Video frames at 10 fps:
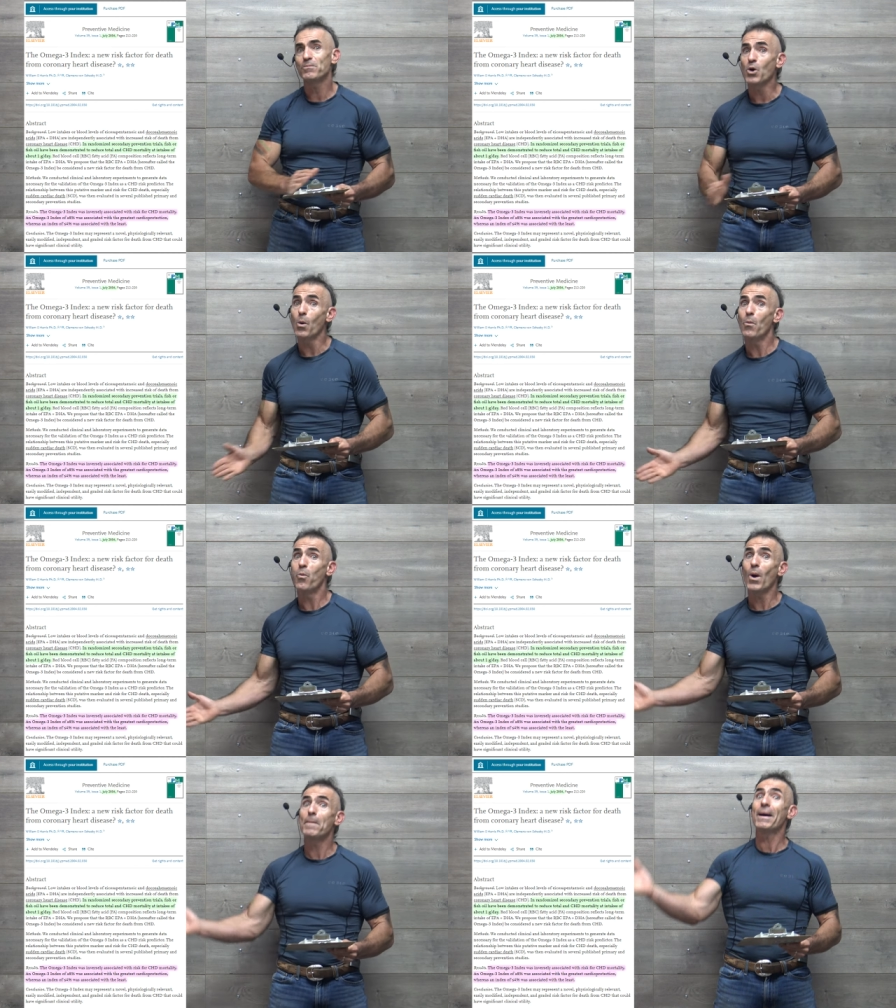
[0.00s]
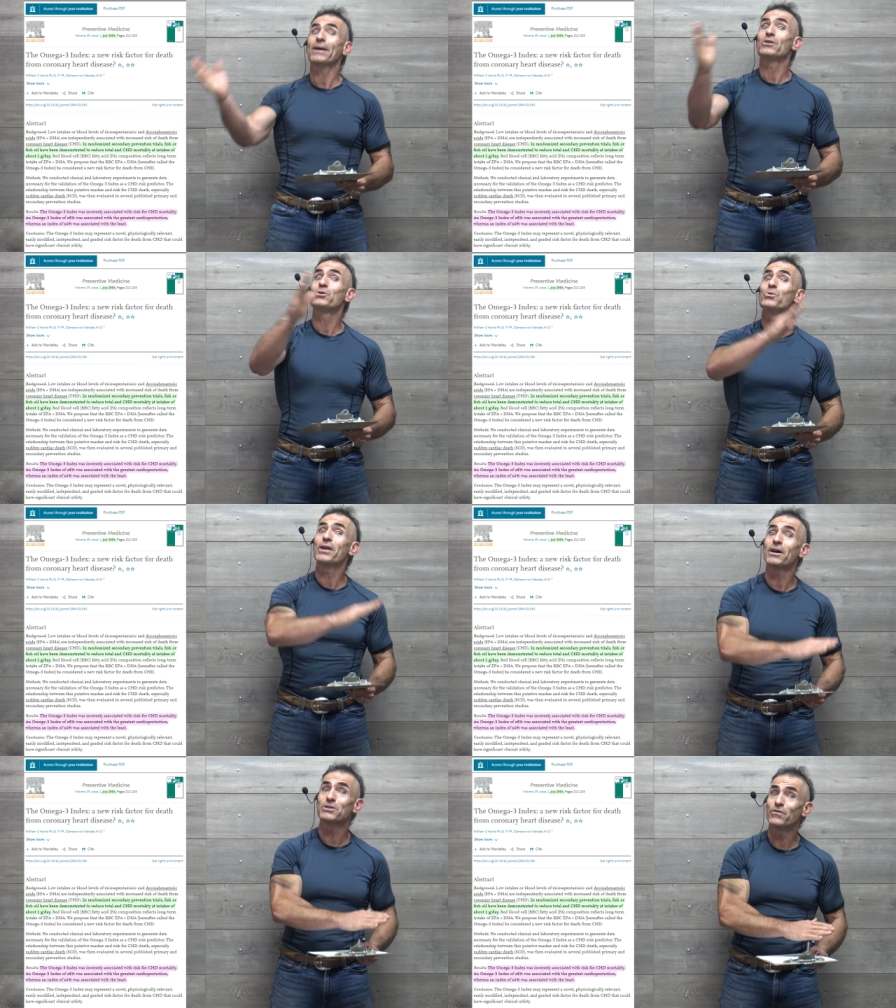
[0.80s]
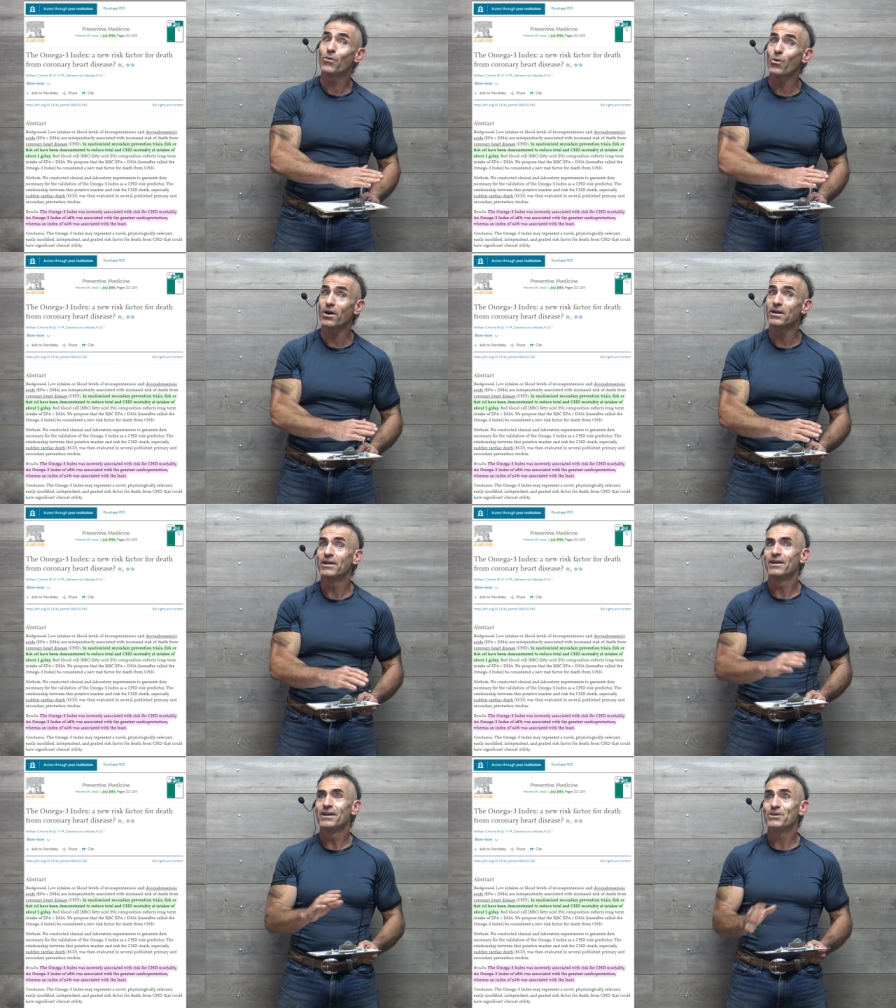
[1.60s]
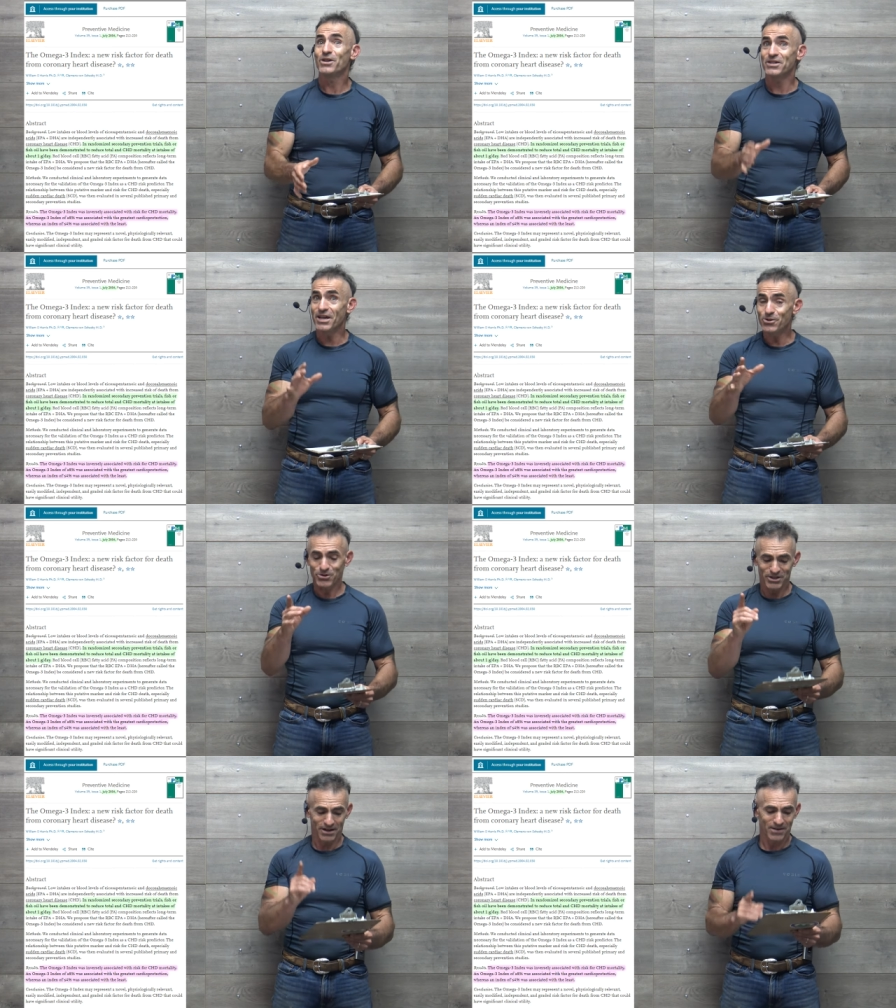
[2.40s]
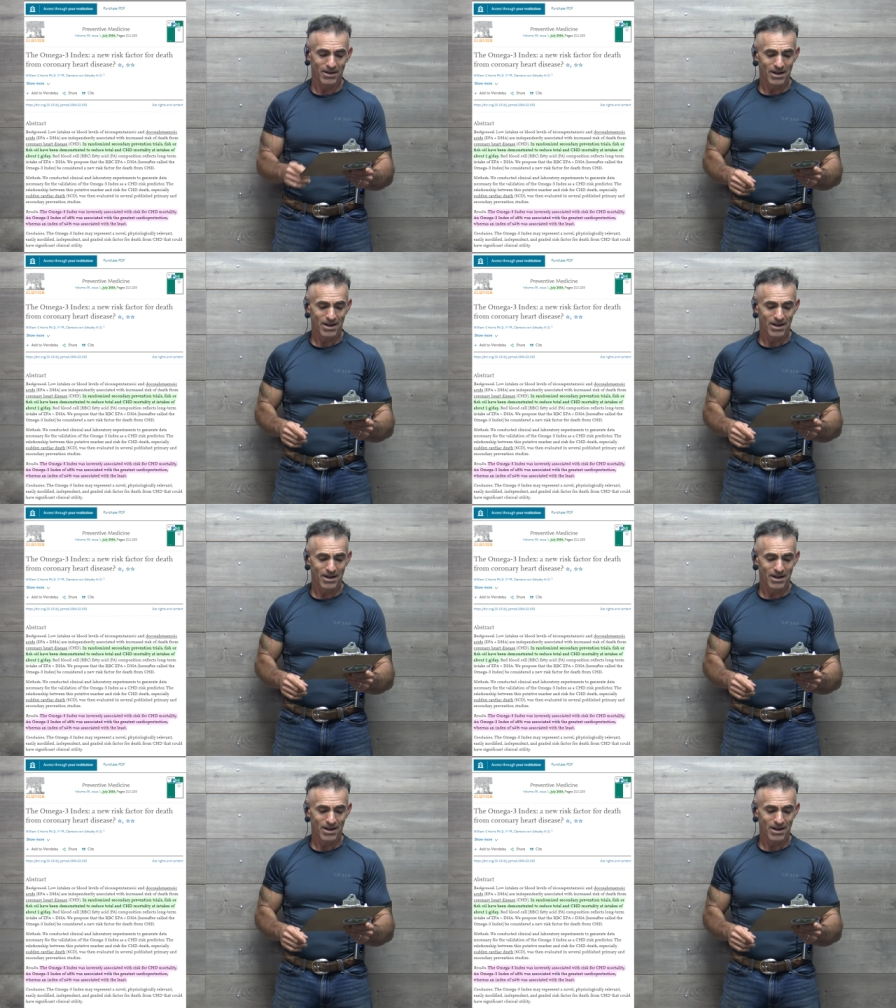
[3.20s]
going way back to 2004. So that's interesting.